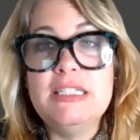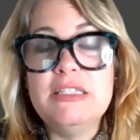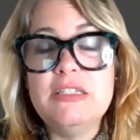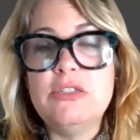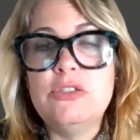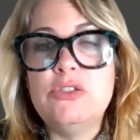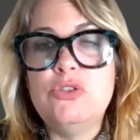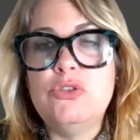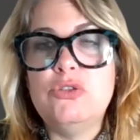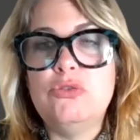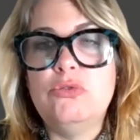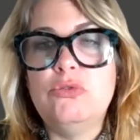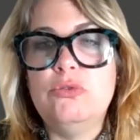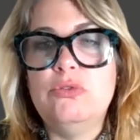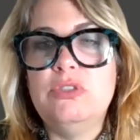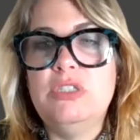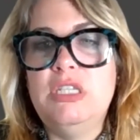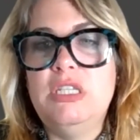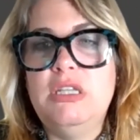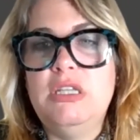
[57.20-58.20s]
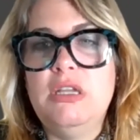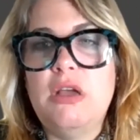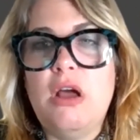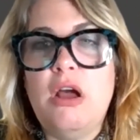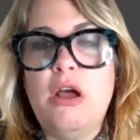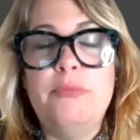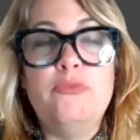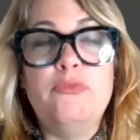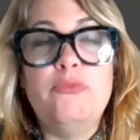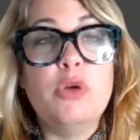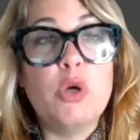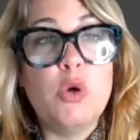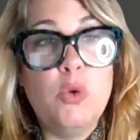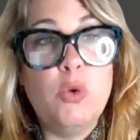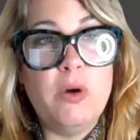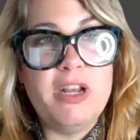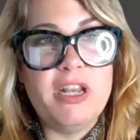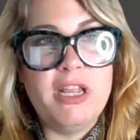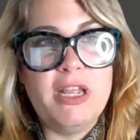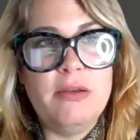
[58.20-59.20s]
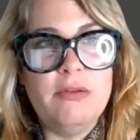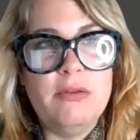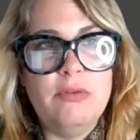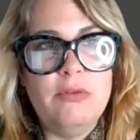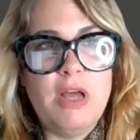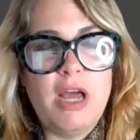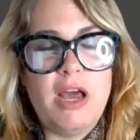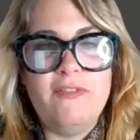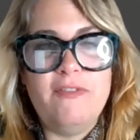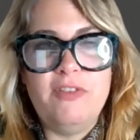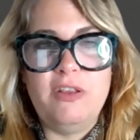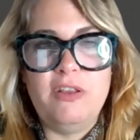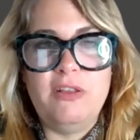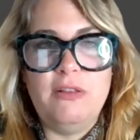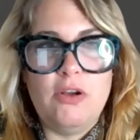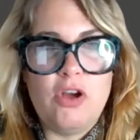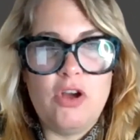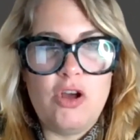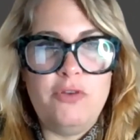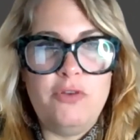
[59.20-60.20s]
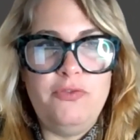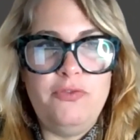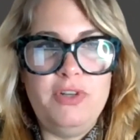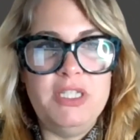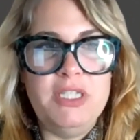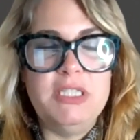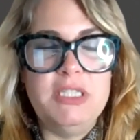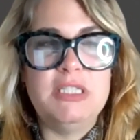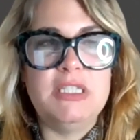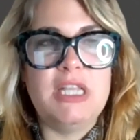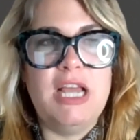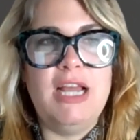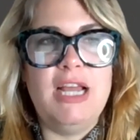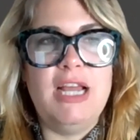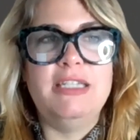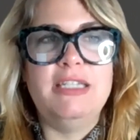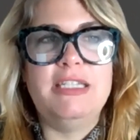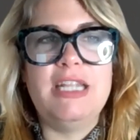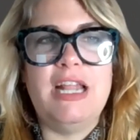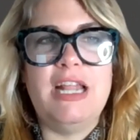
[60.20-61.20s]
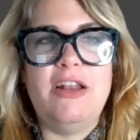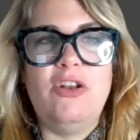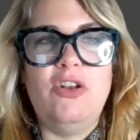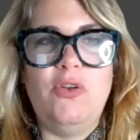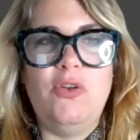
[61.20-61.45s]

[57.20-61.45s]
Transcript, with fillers: listen to the um, recording after the conference and